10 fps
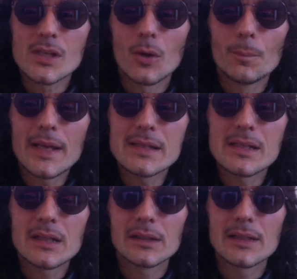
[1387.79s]
So
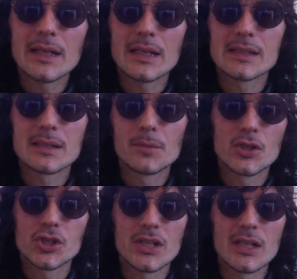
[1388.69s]
basically, it's a
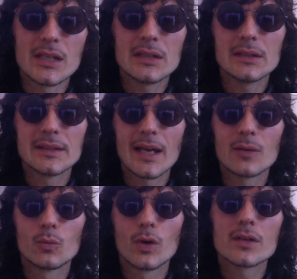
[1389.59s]
machine
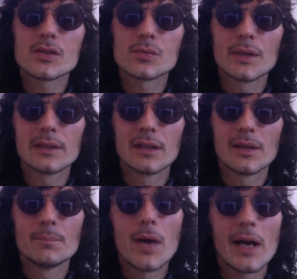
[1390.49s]
that works with
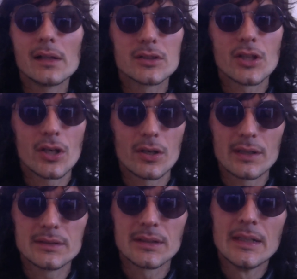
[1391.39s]
a mild
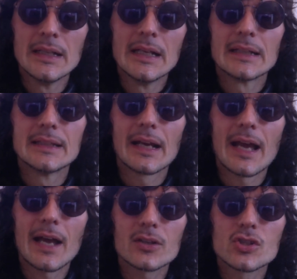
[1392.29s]
current that
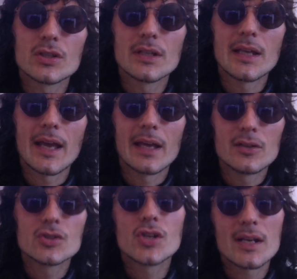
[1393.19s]
actually
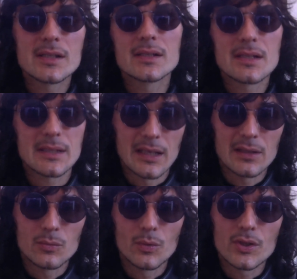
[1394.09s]
energizes the
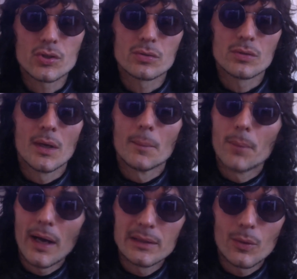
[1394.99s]
skin, which,
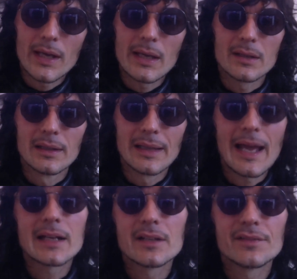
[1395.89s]
by the way,
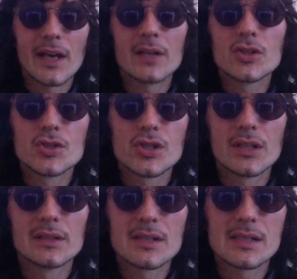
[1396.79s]
lack of
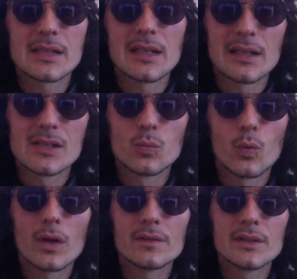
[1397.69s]
energy in the skin is
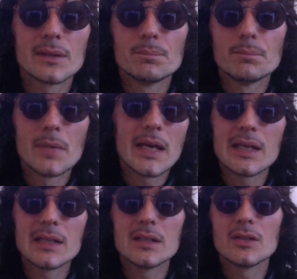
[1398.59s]
one of the
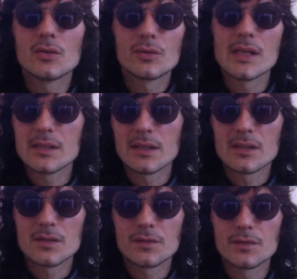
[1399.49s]
main
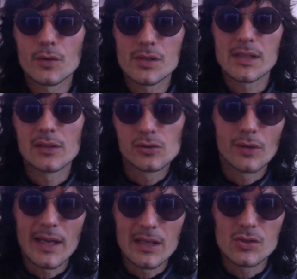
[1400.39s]
reasons for skin
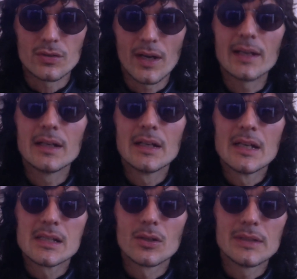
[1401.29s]
to age,
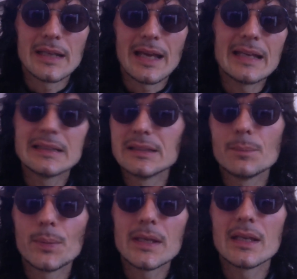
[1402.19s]
right? So the
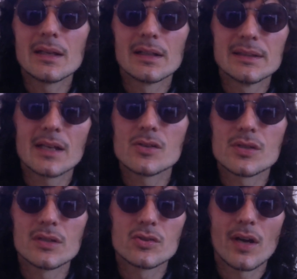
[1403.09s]
ATP,
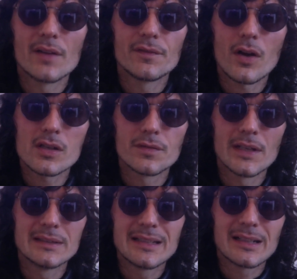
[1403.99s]
adenosine
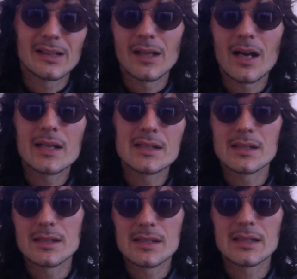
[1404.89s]
triphosphate,
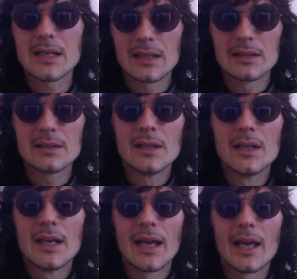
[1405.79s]
declines in skin,
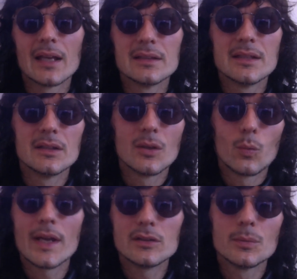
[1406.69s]
and the
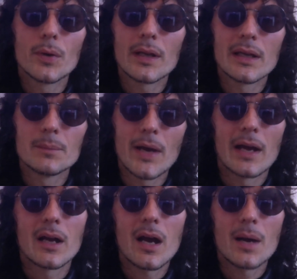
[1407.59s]
way to bring it
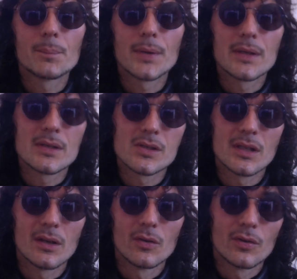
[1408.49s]
back up is
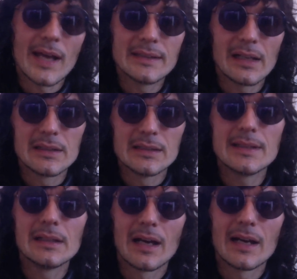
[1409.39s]
red
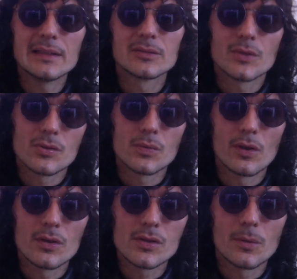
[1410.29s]
LED light, which
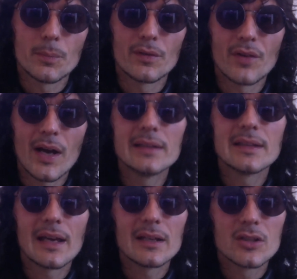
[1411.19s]
we also
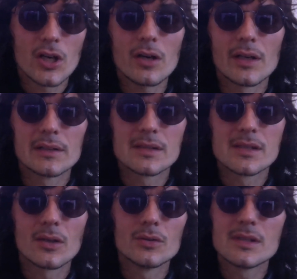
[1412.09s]
provide, and
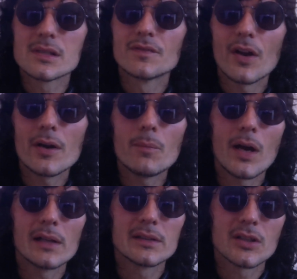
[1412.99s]
current. So this very
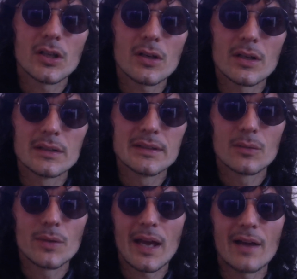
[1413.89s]
mild current
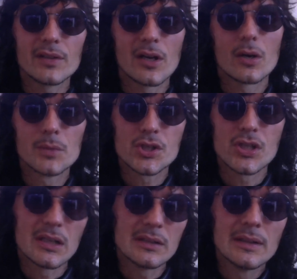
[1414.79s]
that we have in our
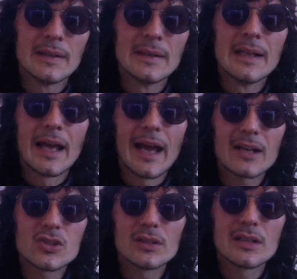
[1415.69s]
machine
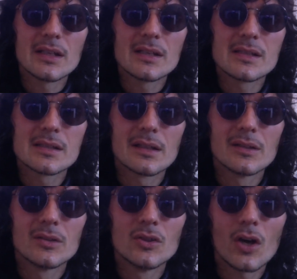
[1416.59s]
actually
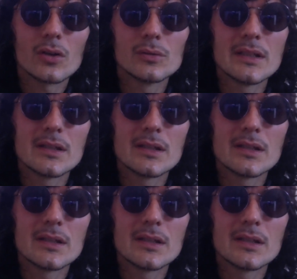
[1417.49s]
is not